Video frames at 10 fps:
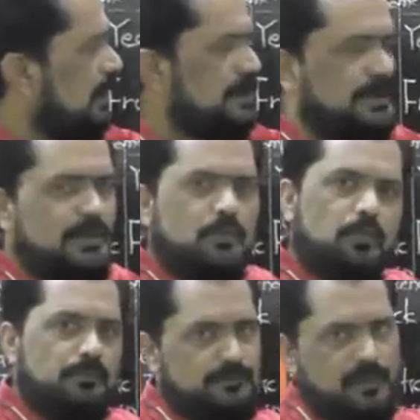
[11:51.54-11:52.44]

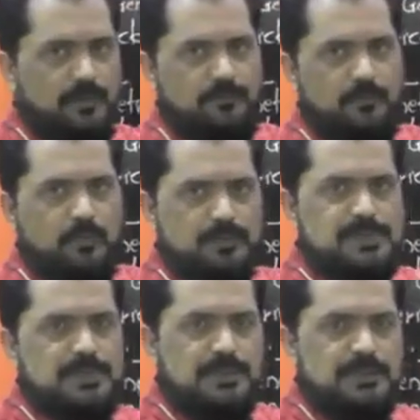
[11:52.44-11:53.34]
32, of
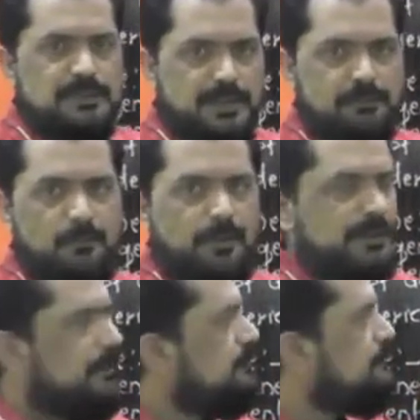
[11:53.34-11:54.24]
course
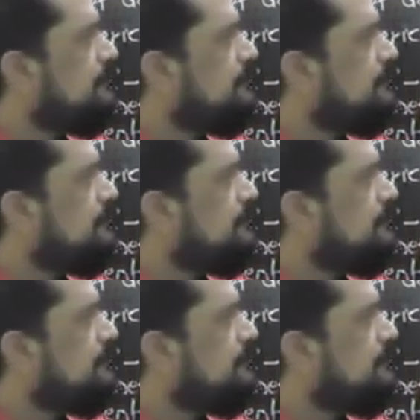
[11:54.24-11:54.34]
diploid,